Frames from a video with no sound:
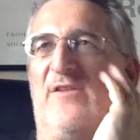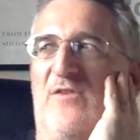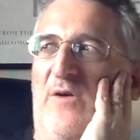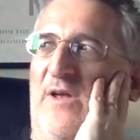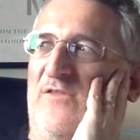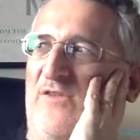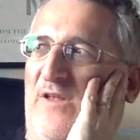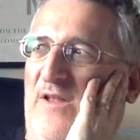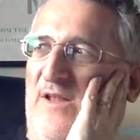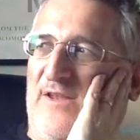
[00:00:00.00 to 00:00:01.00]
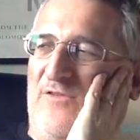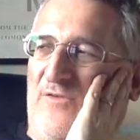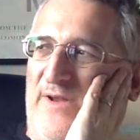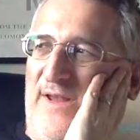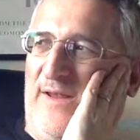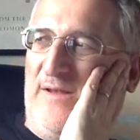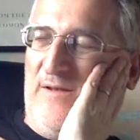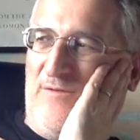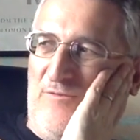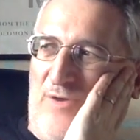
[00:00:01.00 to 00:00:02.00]
It's a, it's a, a literary
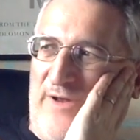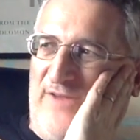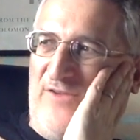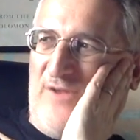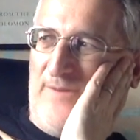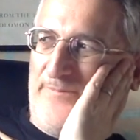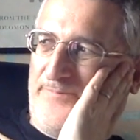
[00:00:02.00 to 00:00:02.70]
uh, writer,